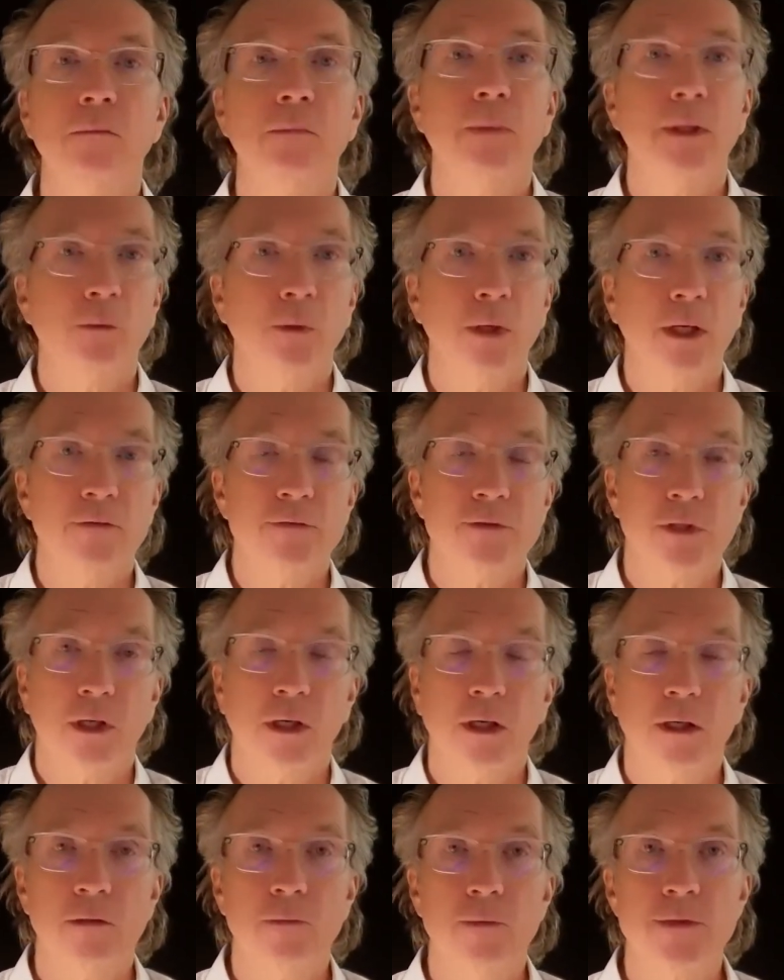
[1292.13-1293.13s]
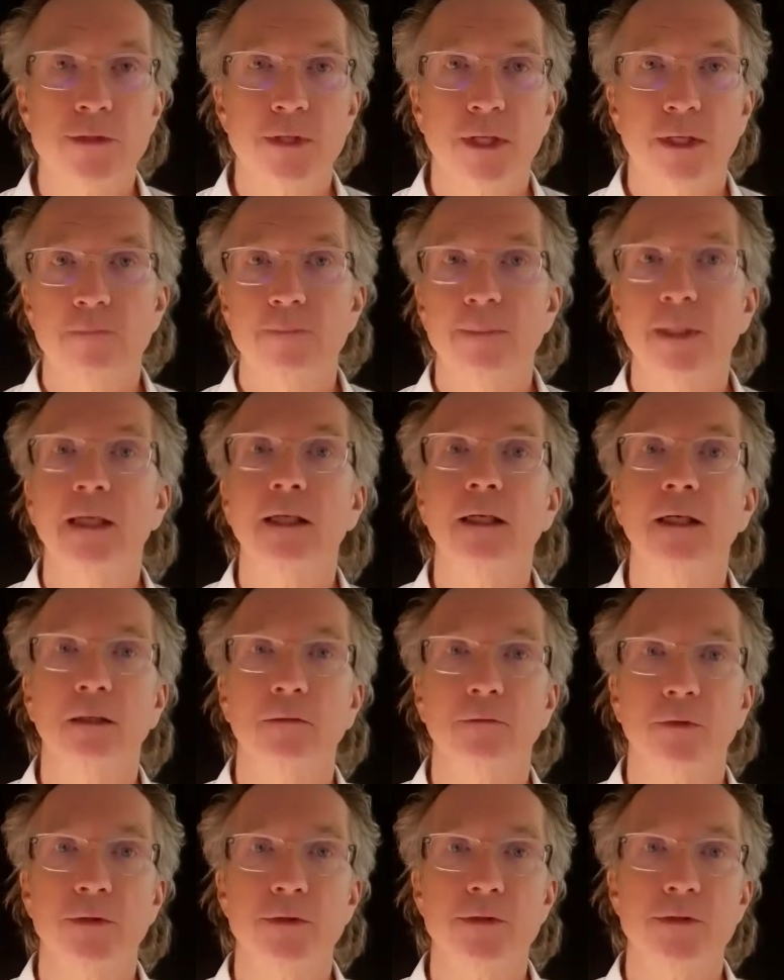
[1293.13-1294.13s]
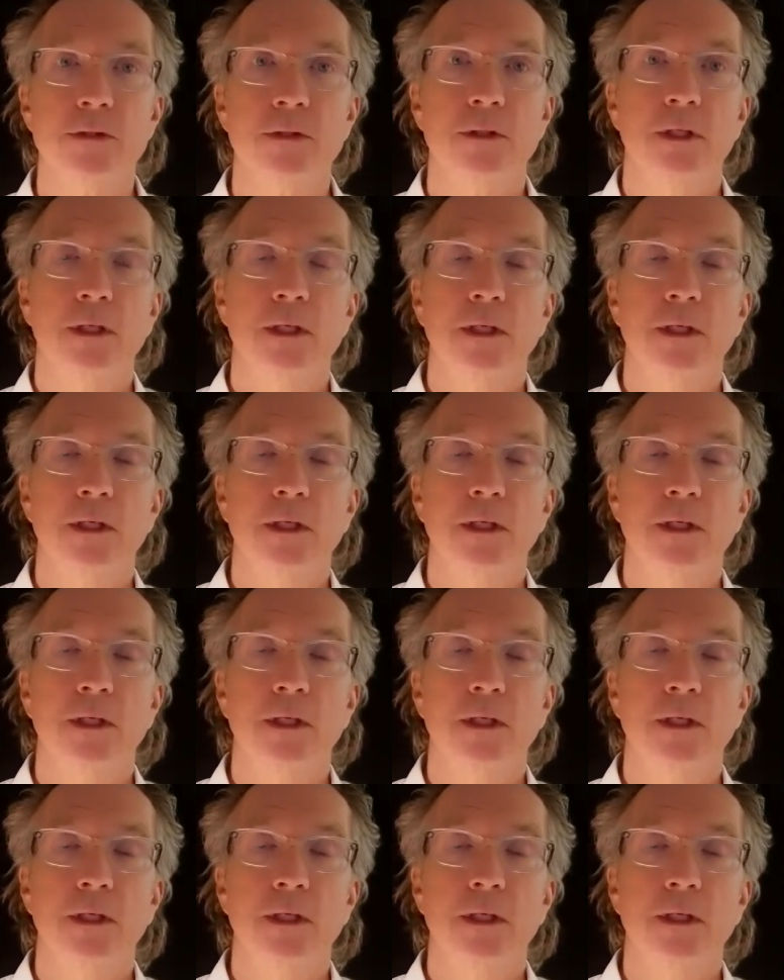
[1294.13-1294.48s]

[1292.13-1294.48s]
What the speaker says: my wife, Tara, was at a big conference.